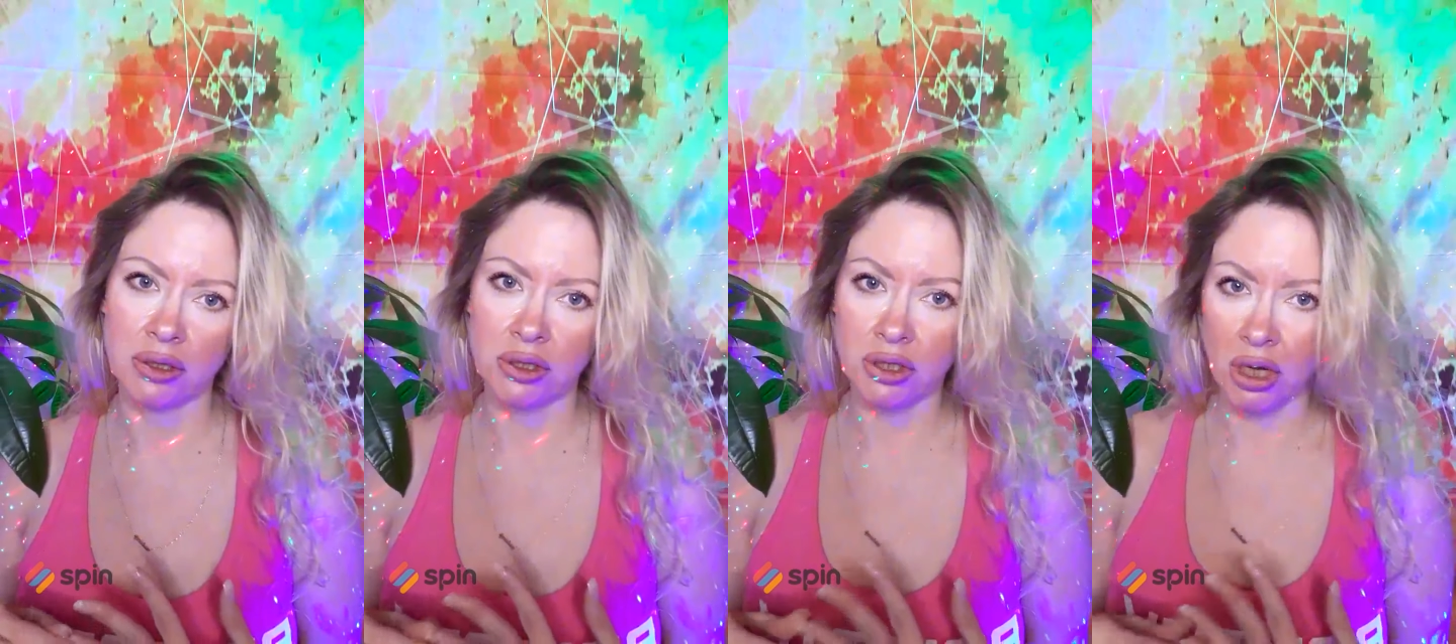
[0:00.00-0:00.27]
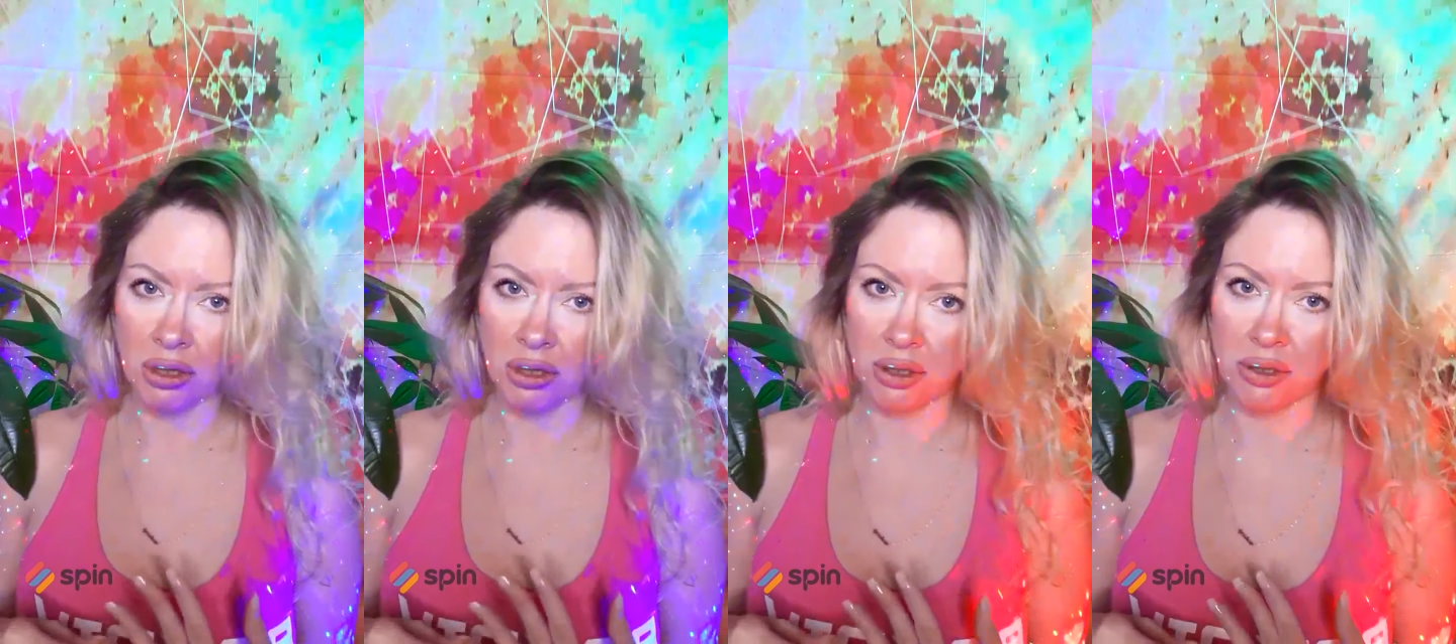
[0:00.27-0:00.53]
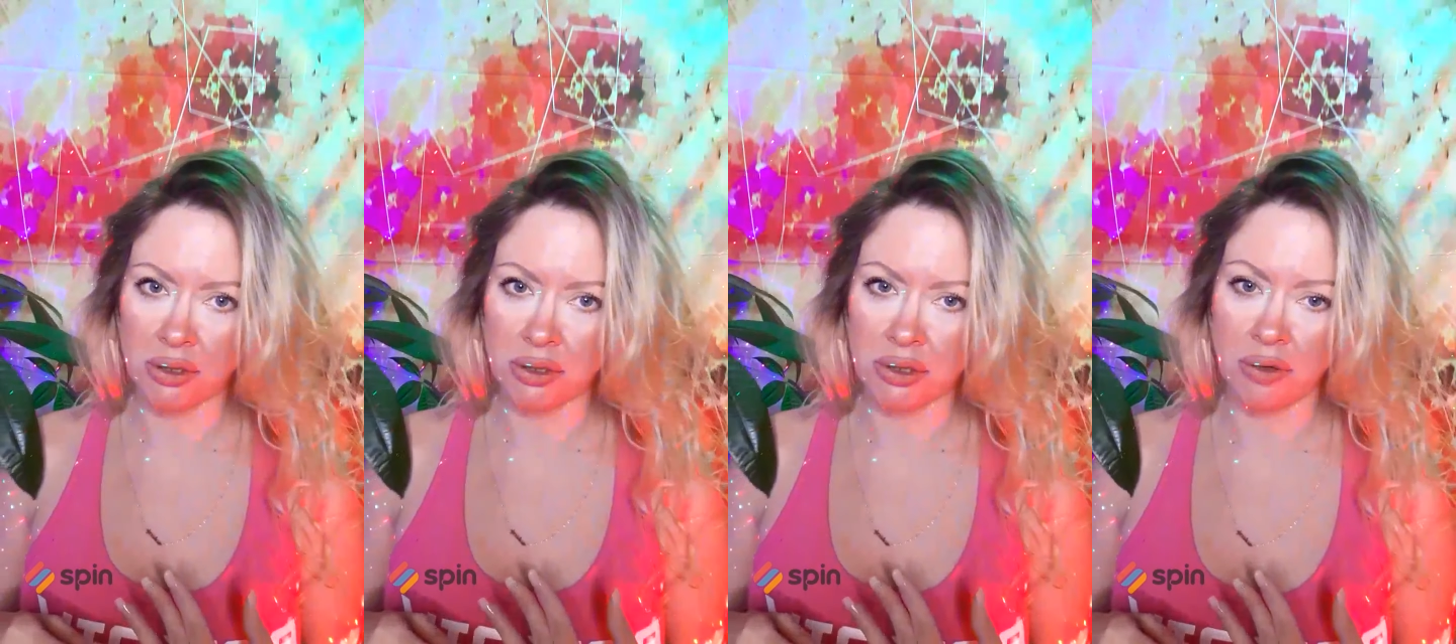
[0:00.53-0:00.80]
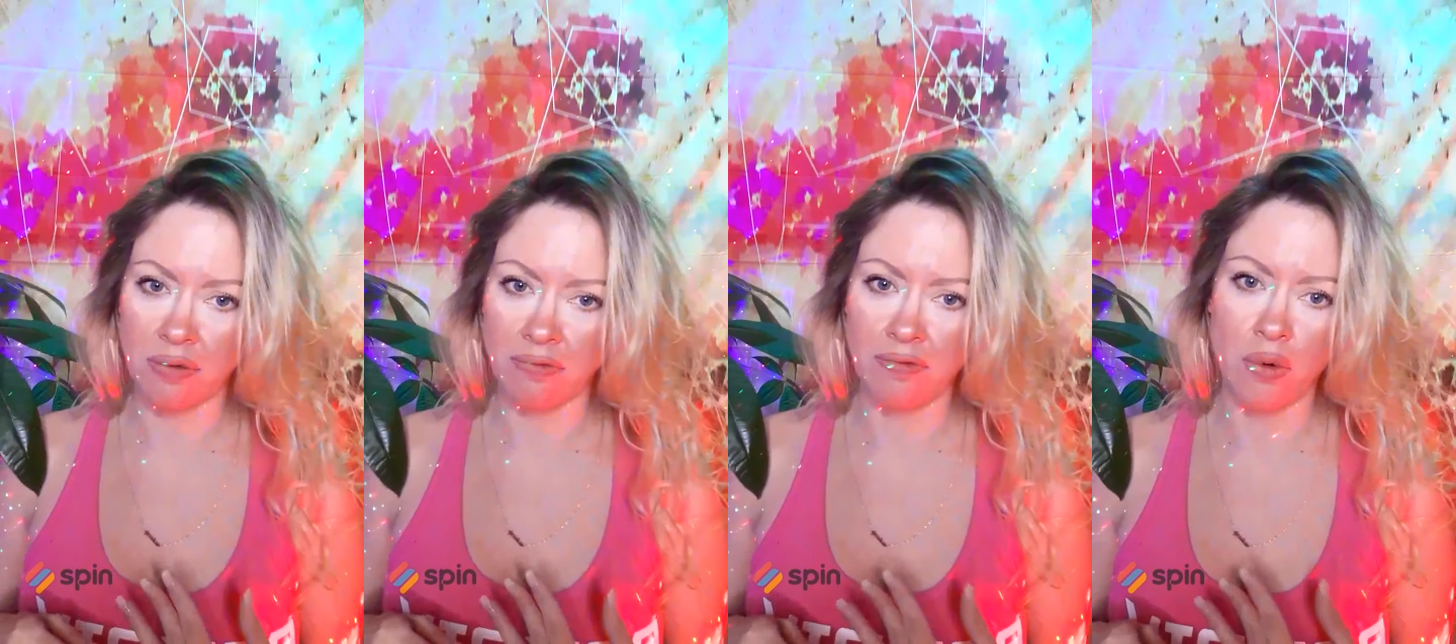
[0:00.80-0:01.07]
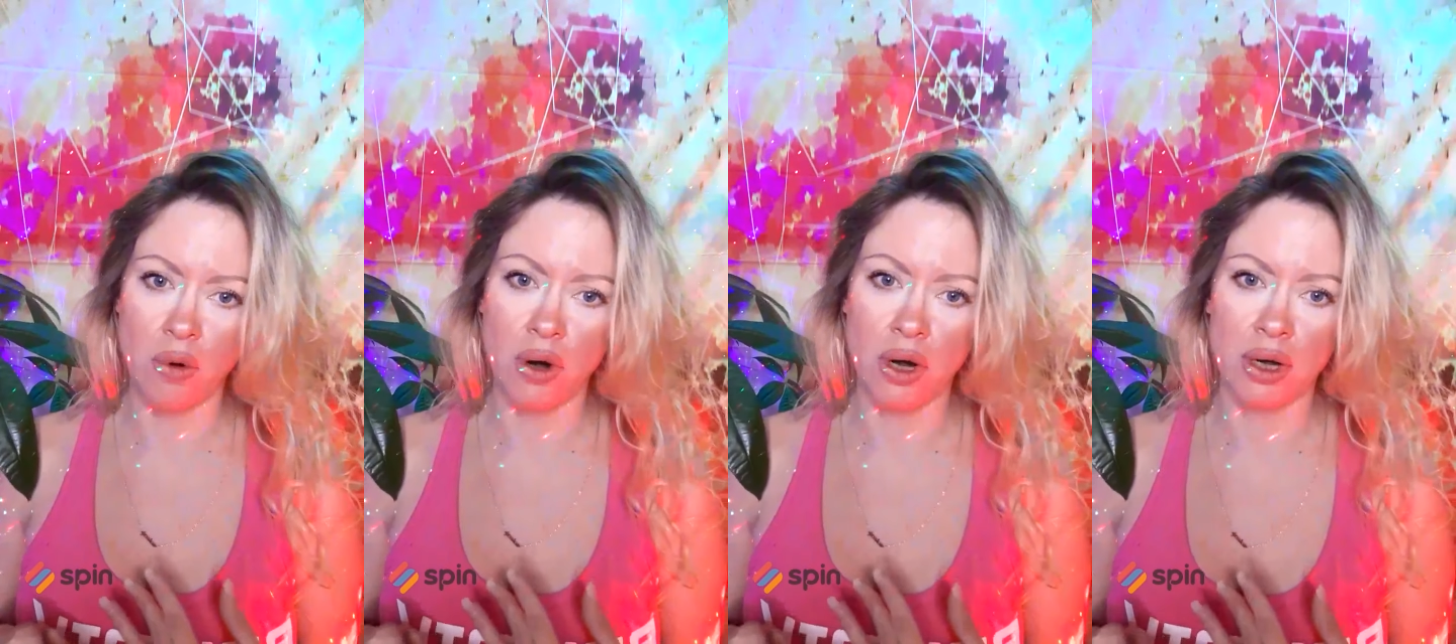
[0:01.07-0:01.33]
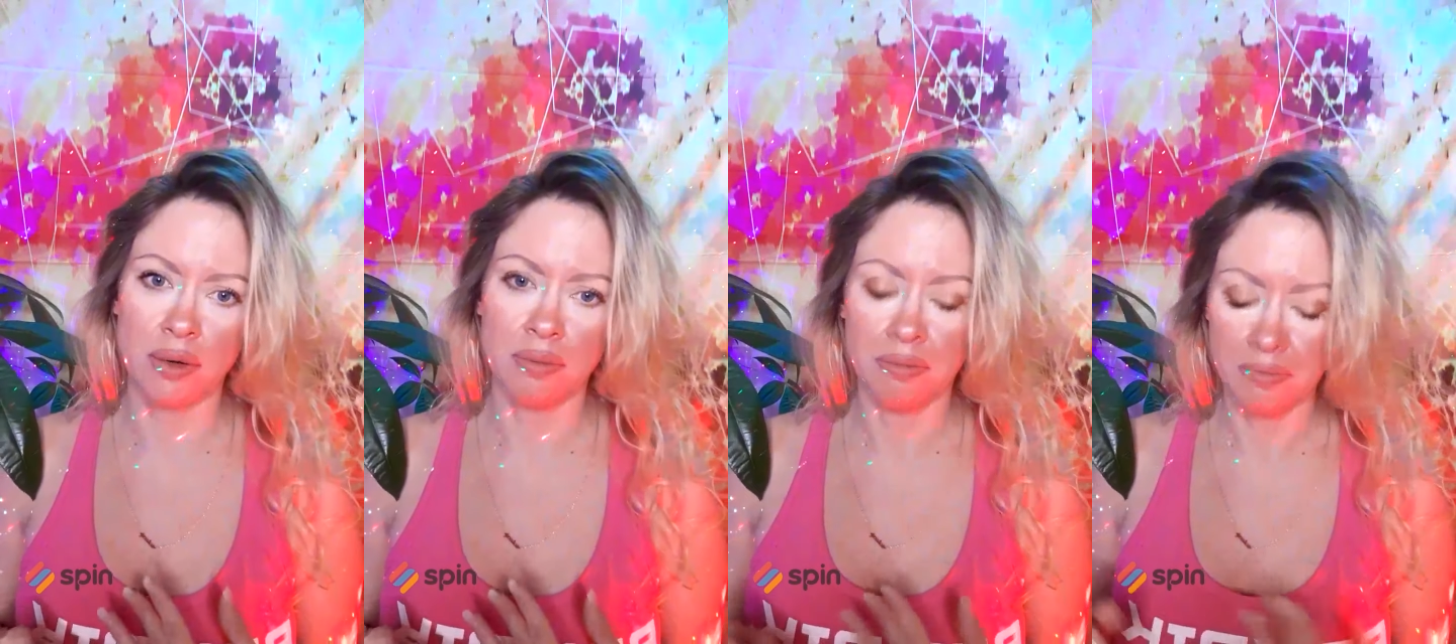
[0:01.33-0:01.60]
dollars
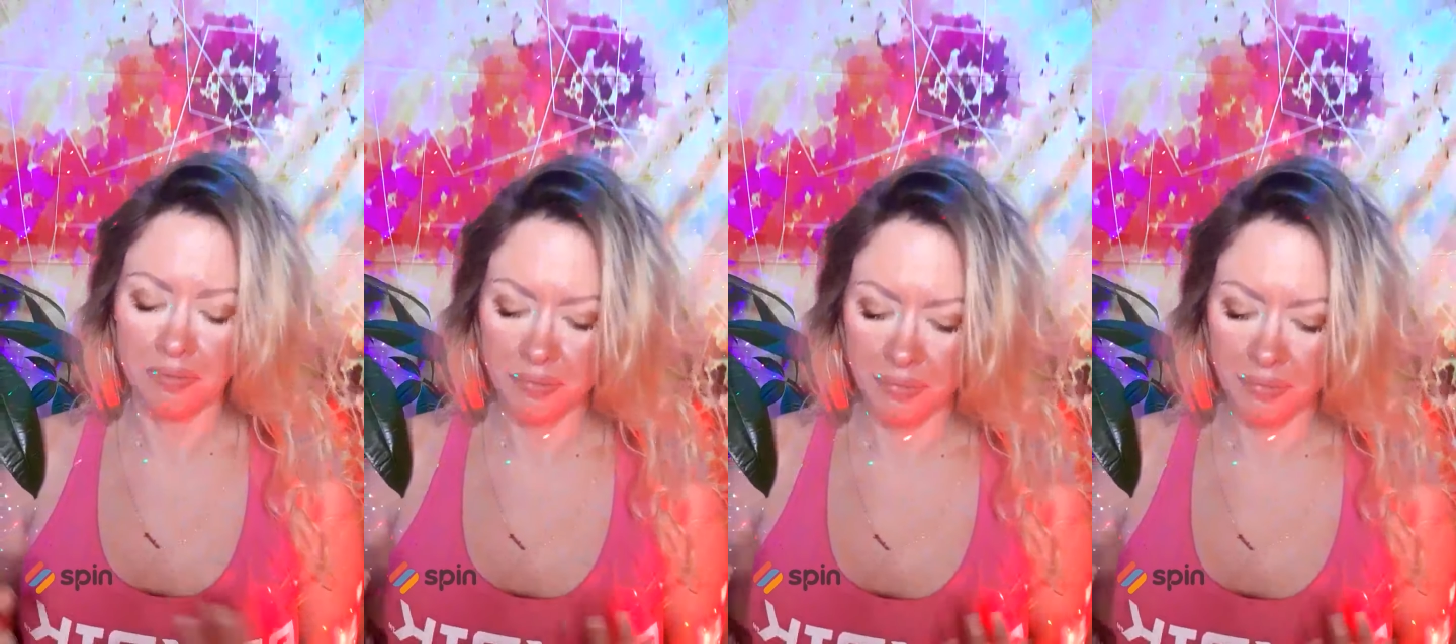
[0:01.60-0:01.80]
for